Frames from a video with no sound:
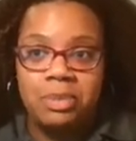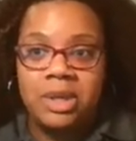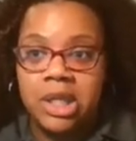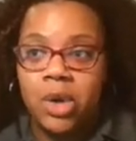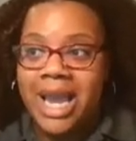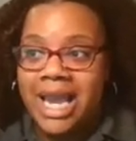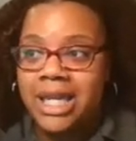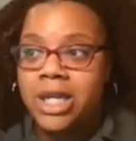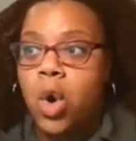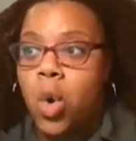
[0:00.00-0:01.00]
be
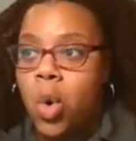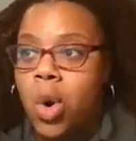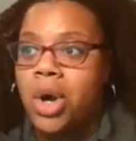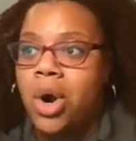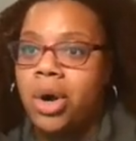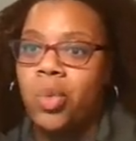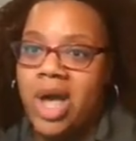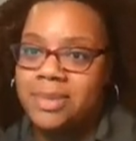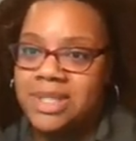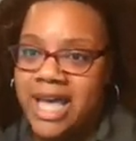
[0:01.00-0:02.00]
located on our
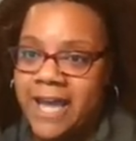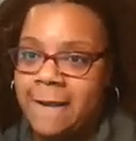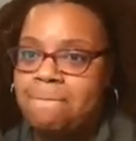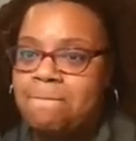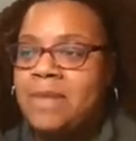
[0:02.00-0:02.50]
website.